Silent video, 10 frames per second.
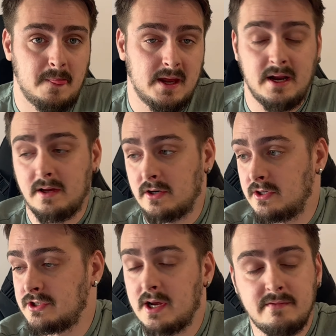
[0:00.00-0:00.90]
And I
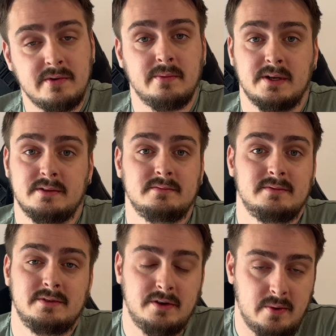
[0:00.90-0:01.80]
urge everyone
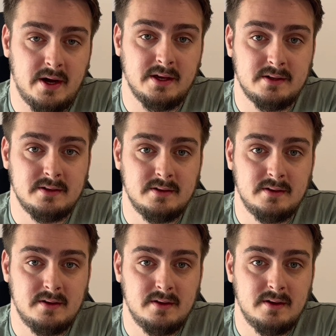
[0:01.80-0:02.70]
to try it.
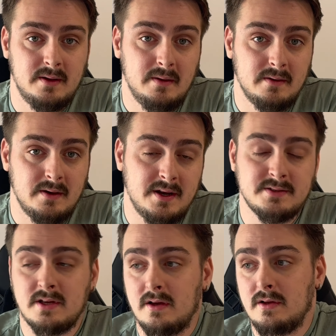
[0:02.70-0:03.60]
It
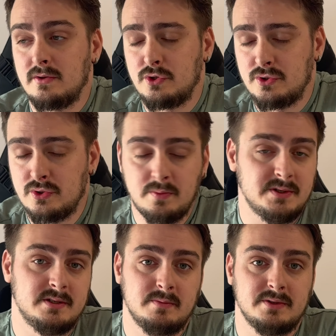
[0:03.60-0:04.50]
is super
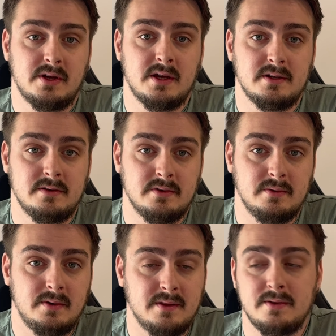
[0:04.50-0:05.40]
simple to get
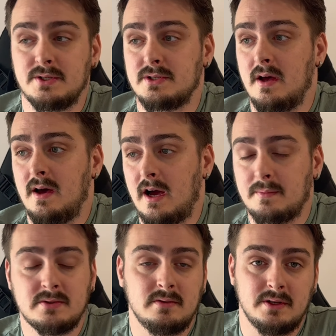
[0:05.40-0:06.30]
into, and there's
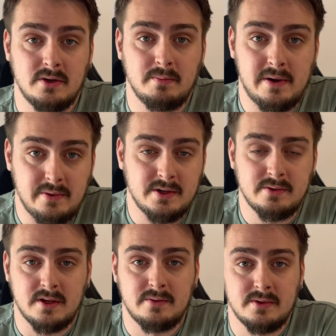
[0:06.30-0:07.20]
absolutely no barrier
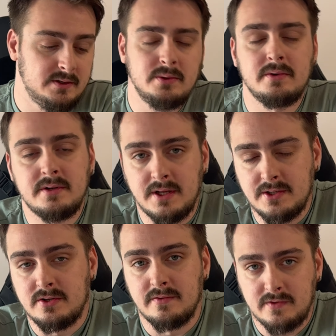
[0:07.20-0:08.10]
to entry. And due to the
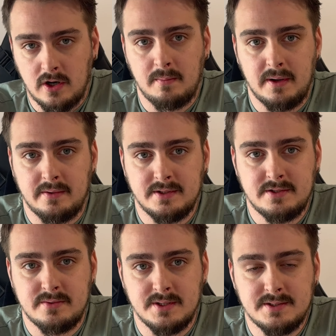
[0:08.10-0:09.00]
nature of compound
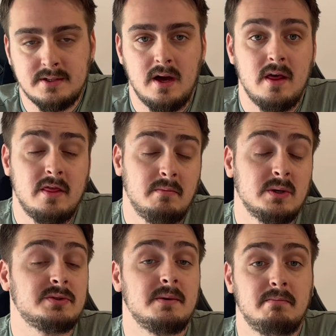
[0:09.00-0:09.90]
interest, the
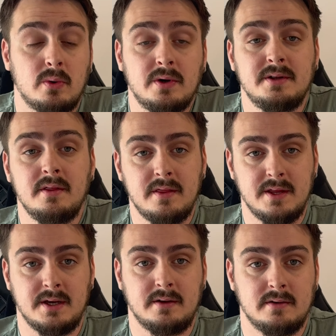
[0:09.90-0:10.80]
most important
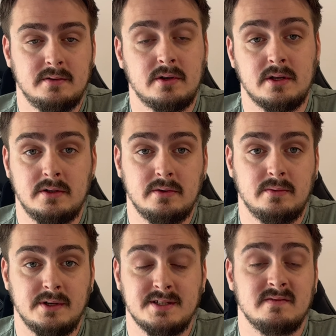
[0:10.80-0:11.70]
thing you can do
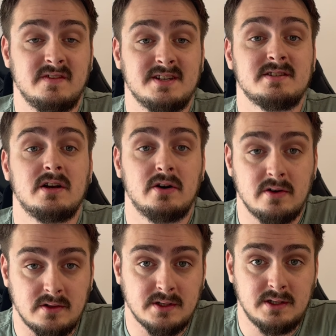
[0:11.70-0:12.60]
is invest
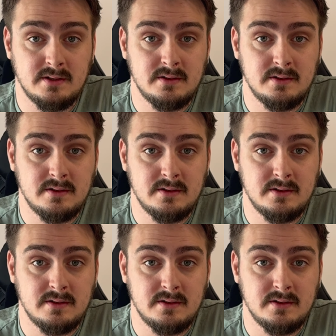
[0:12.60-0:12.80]
early.